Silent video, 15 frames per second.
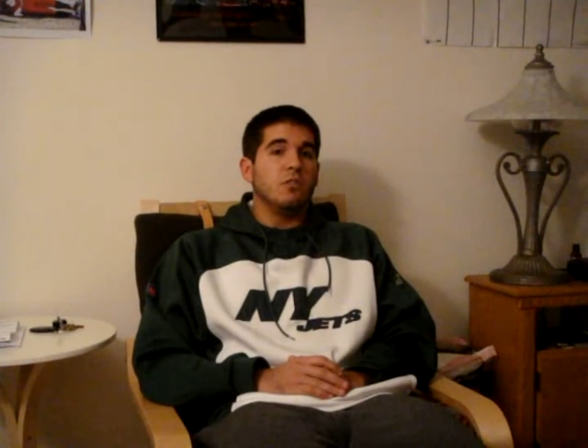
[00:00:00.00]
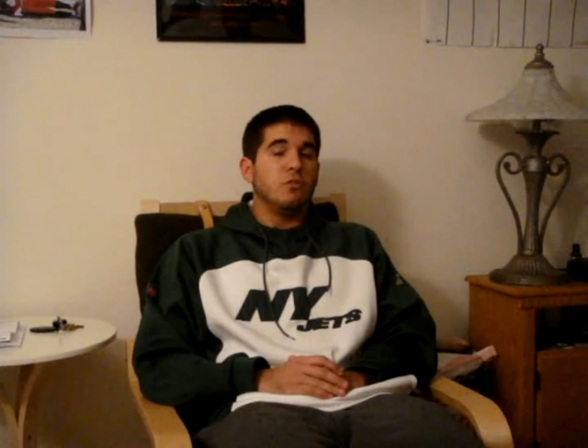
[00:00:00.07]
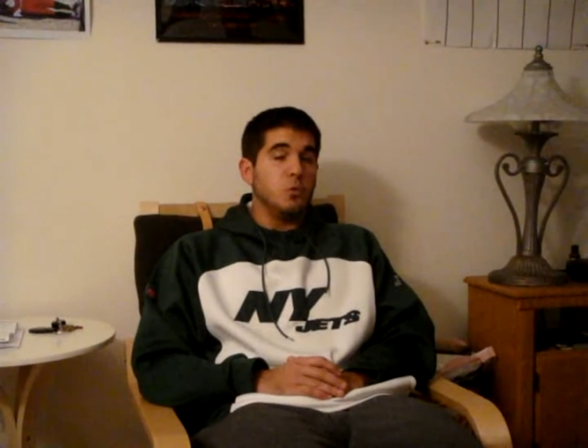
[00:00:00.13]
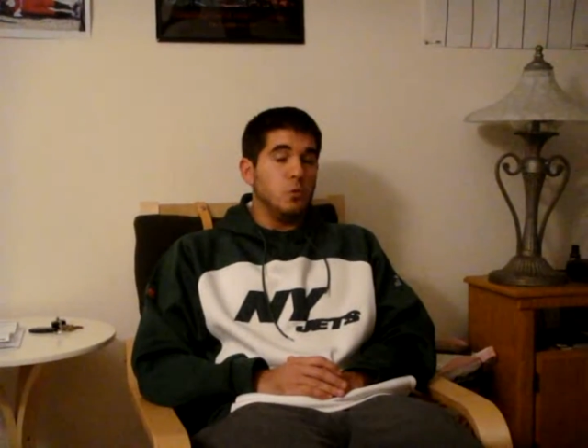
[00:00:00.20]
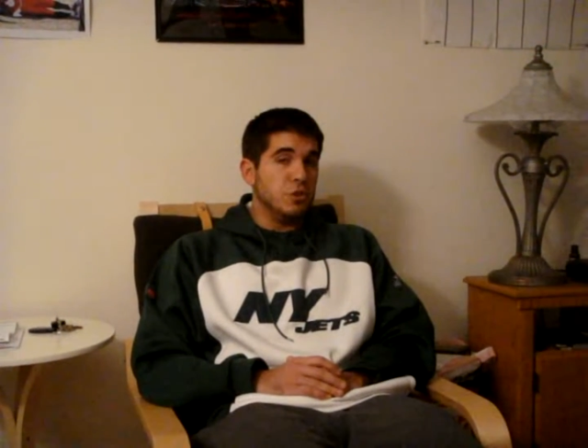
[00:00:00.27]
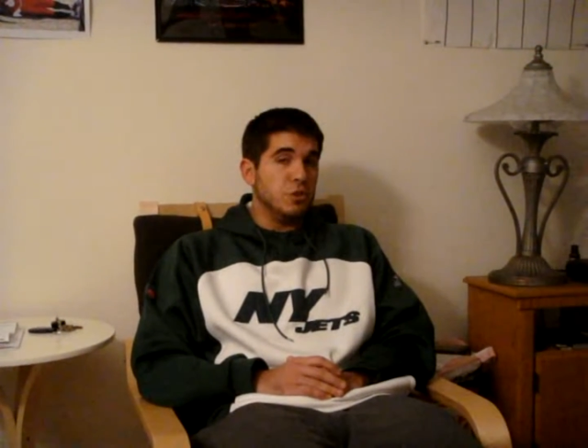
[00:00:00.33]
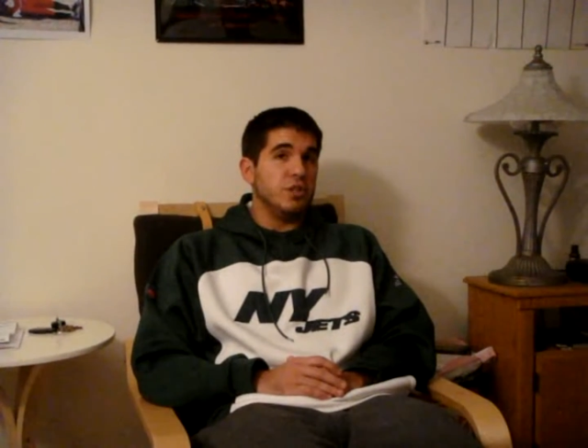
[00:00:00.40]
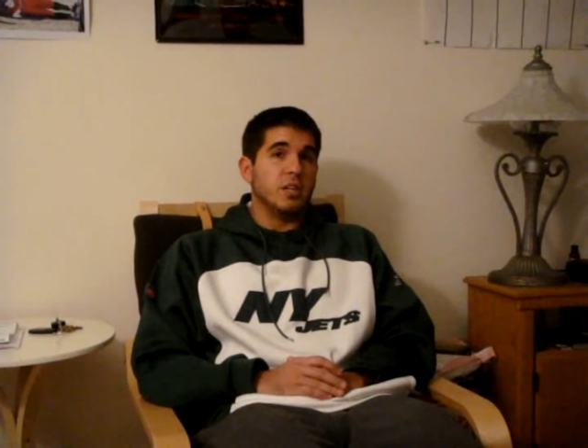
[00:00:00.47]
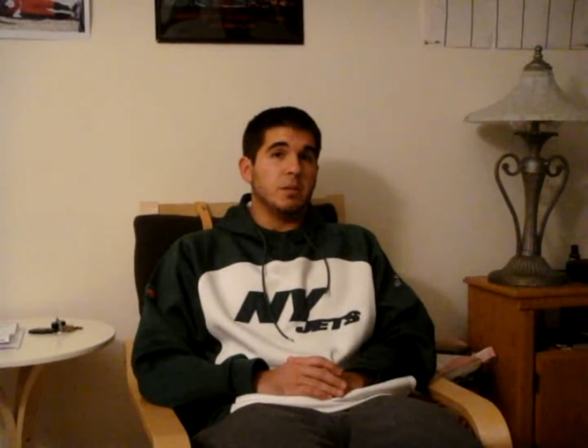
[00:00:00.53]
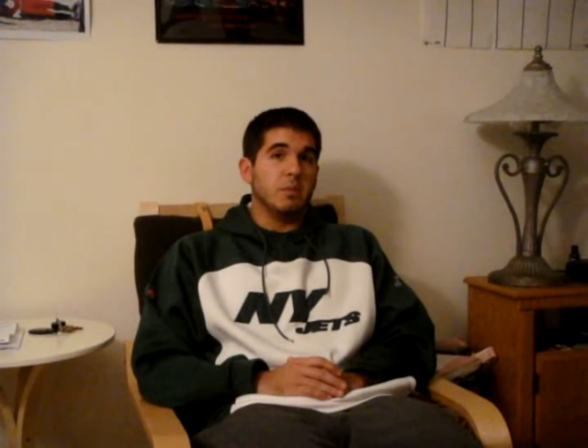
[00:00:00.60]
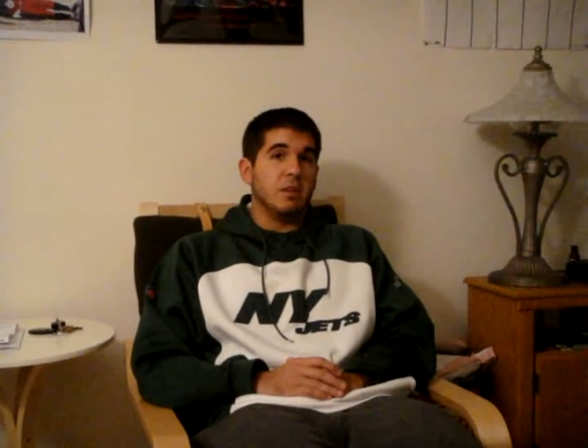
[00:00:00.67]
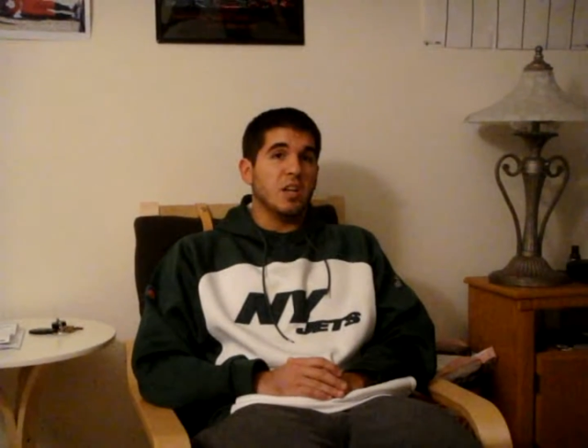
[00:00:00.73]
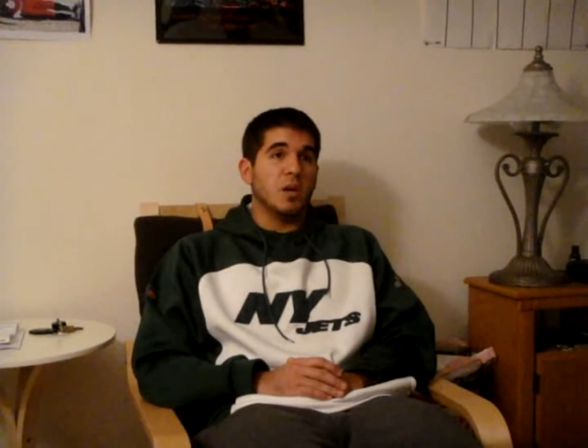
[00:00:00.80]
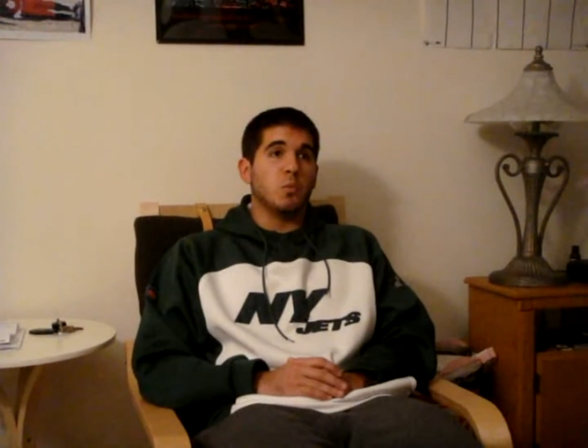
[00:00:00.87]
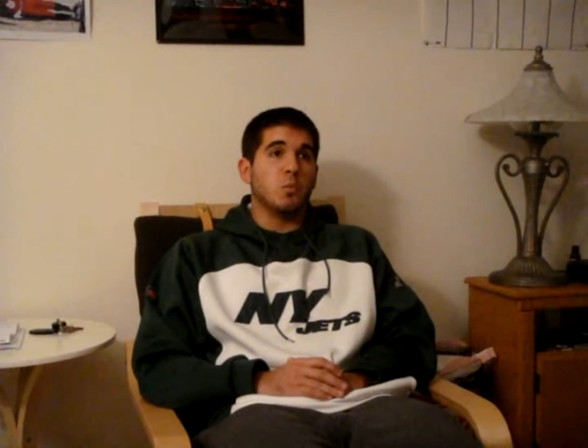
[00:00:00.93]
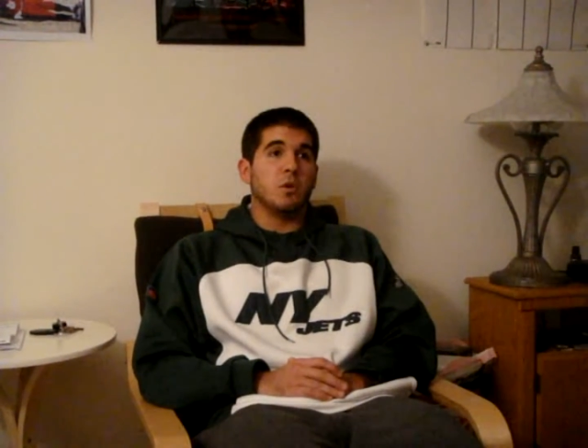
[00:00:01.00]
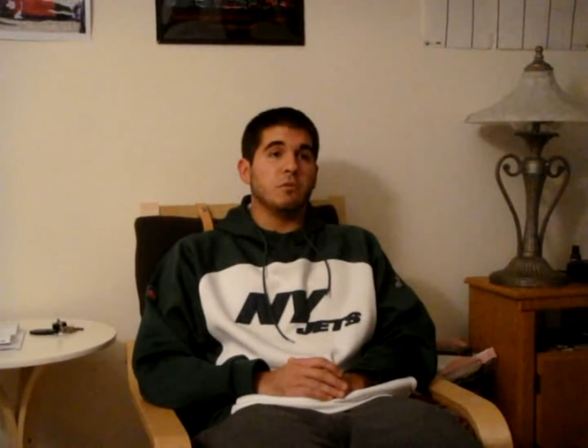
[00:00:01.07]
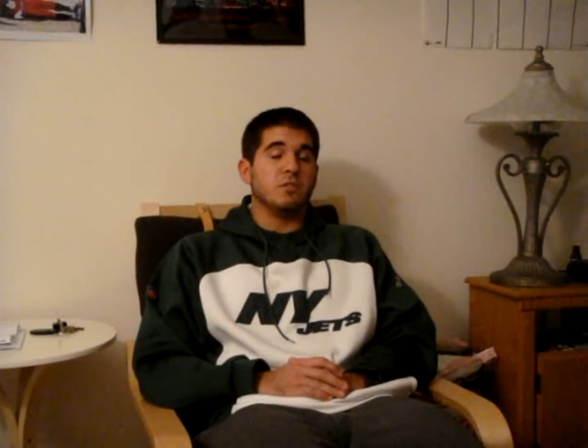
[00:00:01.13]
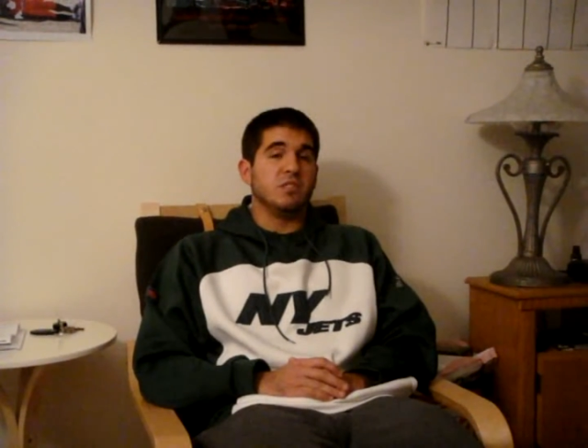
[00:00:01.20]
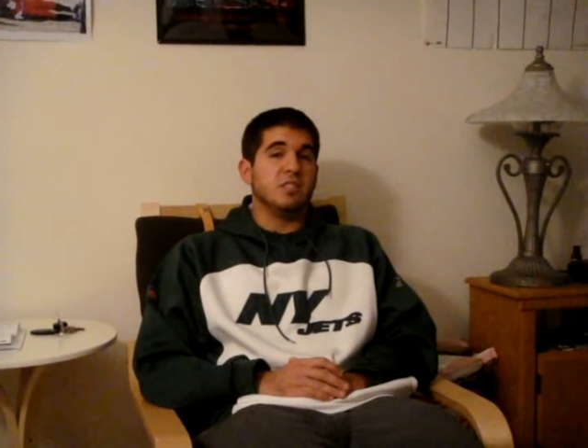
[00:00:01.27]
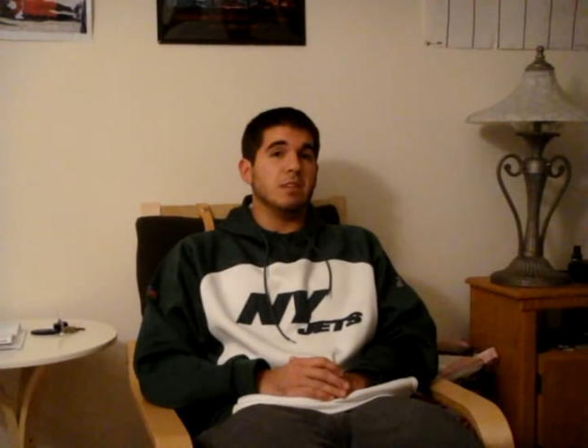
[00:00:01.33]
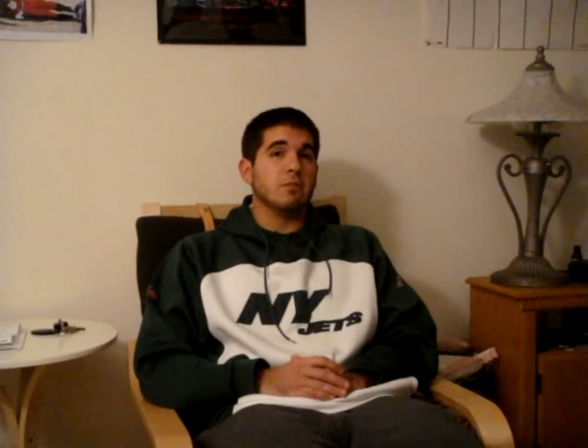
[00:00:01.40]
2 legitimate number
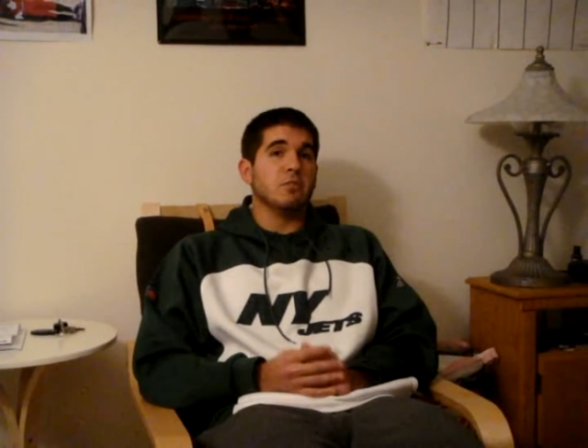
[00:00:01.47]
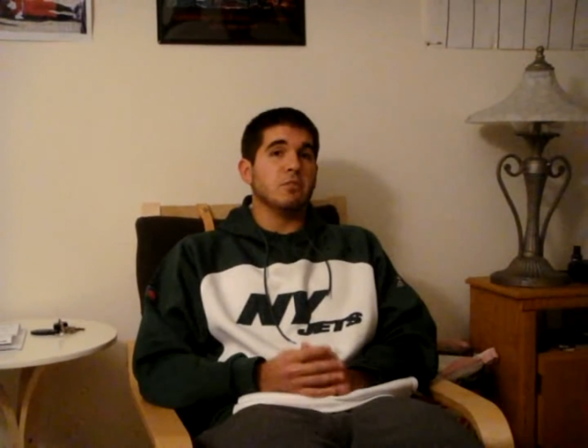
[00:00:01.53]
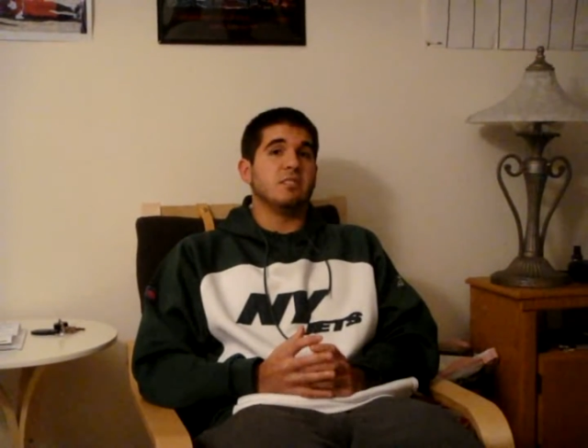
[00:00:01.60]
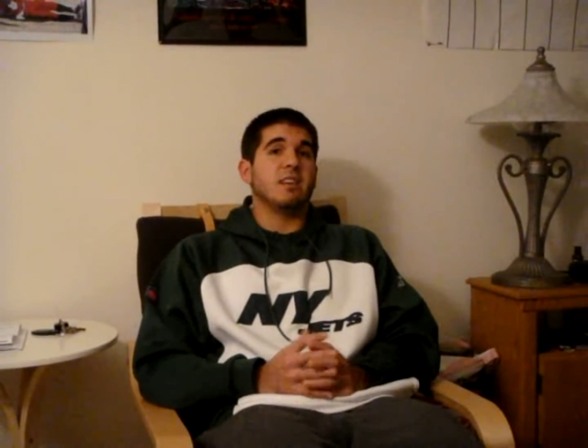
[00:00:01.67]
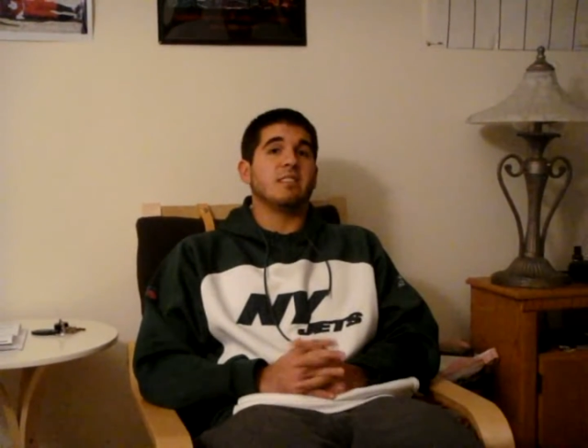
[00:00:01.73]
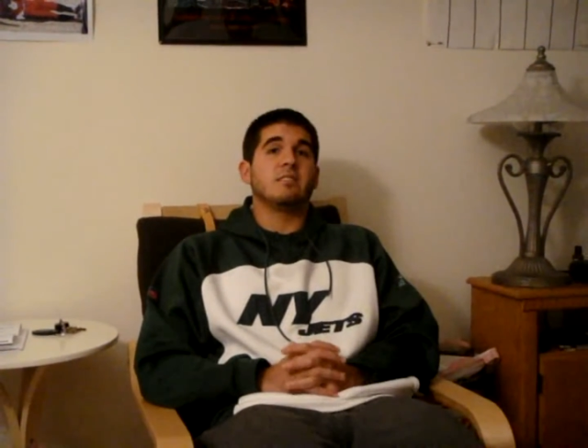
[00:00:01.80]
1 receivers,